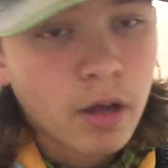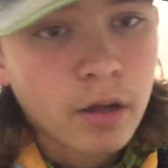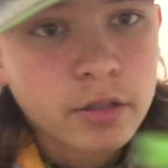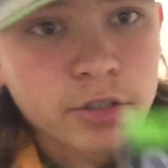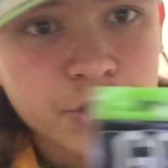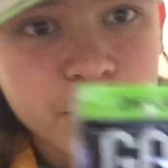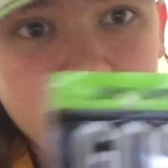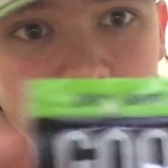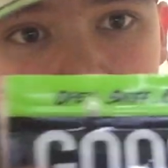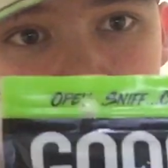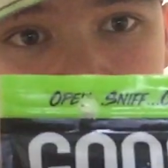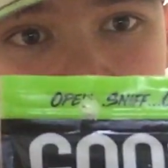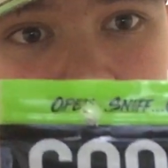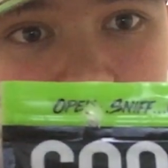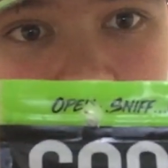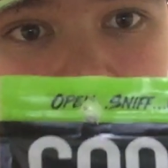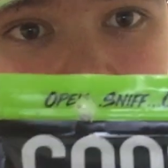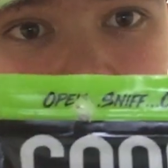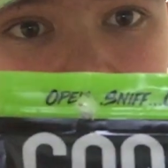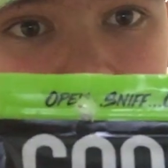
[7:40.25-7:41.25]
Shout out to
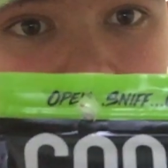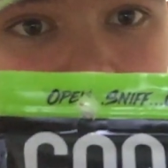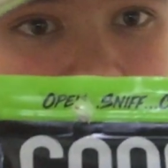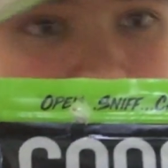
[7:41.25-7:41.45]
Googan,